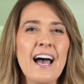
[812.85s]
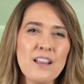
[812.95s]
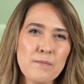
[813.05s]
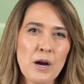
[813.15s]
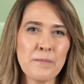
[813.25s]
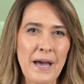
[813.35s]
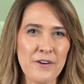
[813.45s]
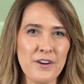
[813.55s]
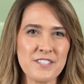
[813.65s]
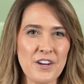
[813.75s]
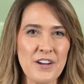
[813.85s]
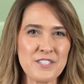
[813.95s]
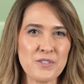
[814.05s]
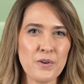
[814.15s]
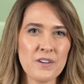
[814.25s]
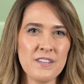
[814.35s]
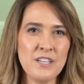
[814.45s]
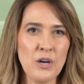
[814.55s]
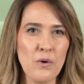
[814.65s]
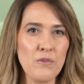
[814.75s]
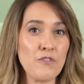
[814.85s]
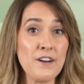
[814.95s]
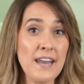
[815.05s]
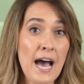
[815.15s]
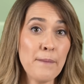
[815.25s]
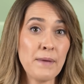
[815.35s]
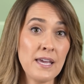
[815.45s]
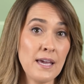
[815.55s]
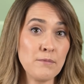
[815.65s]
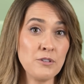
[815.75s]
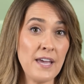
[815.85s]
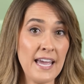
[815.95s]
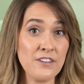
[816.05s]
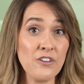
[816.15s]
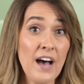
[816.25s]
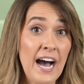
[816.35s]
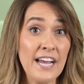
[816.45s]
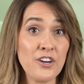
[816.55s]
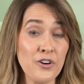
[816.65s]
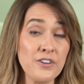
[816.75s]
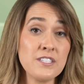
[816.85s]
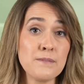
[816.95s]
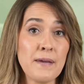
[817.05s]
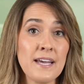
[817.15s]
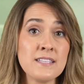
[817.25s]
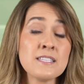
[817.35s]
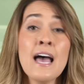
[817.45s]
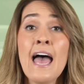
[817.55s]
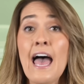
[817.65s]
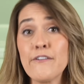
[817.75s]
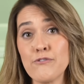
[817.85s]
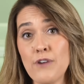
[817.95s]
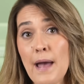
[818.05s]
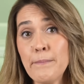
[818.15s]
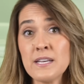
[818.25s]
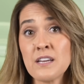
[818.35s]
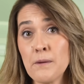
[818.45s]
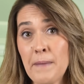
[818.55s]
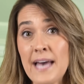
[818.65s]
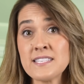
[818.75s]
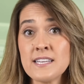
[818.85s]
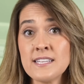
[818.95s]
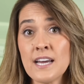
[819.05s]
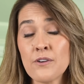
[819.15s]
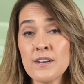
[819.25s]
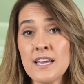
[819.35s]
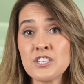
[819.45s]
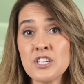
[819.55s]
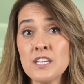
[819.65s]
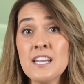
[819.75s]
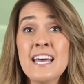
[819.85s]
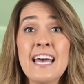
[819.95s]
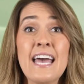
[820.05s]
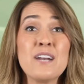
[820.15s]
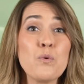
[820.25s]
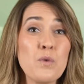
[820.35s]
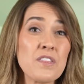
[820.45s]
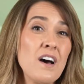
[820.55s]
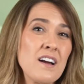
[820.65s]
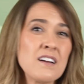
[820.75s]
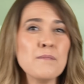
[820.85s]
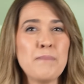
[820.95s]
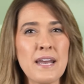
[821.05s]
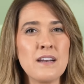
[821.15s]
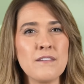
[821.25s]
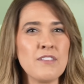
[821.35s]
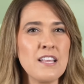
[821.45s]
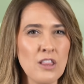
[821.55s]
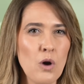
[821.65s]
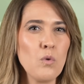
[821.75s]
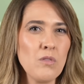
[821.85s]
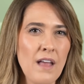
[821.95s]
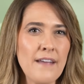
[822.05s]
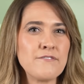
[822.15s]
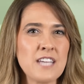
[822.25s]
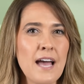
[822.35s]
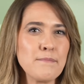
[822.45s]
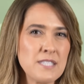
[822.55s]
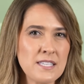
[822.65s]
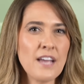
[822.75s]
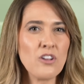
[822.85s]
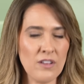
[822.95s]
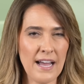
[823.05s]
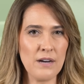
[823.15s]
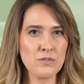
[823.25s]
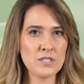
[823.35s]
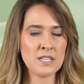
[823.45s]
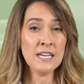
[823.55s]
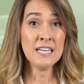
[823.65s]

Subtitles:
LMR batteries are historically known for not being able to handle high current demands, have rapid capacity degradation, and with uncompetitively low lifetime cycle counts.